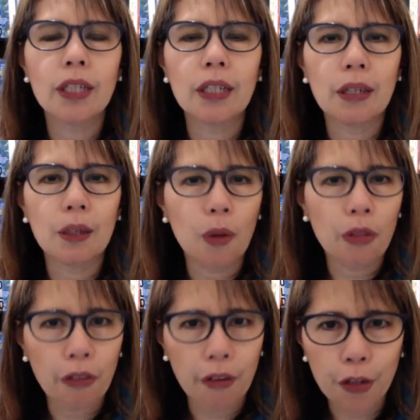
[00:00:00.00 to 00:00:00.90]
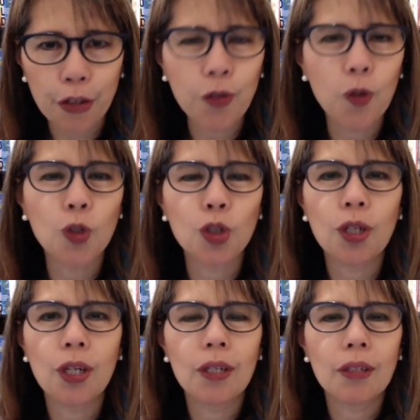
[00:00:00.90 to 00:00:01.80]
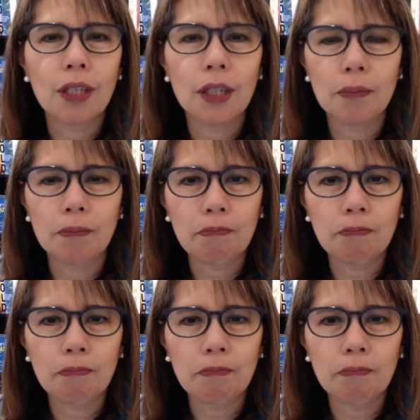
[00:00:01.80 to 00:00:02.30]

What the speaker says: whether they're huge um,